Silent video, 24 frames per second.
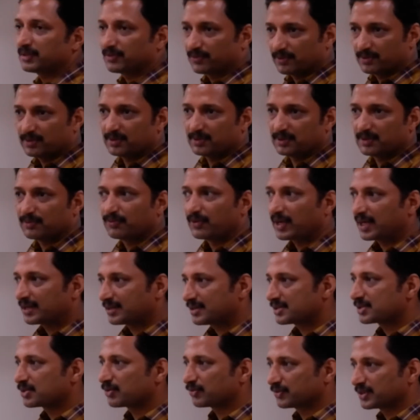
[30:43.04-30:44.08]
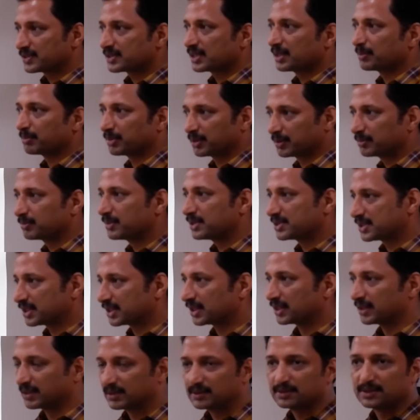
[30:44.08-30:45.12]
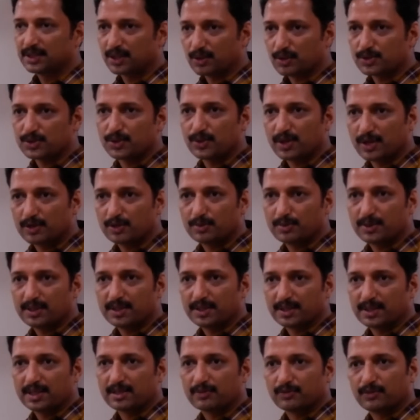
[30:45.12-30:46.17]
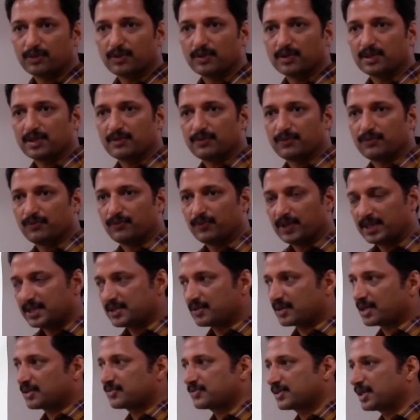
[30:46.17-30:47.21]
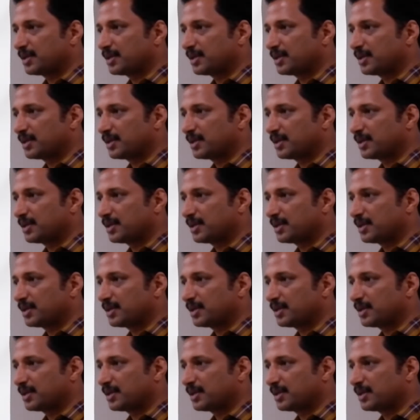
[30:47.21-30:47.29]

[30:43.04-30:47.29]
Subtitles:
the flatness of the sample. Basically, there also you have to be careful. If very rough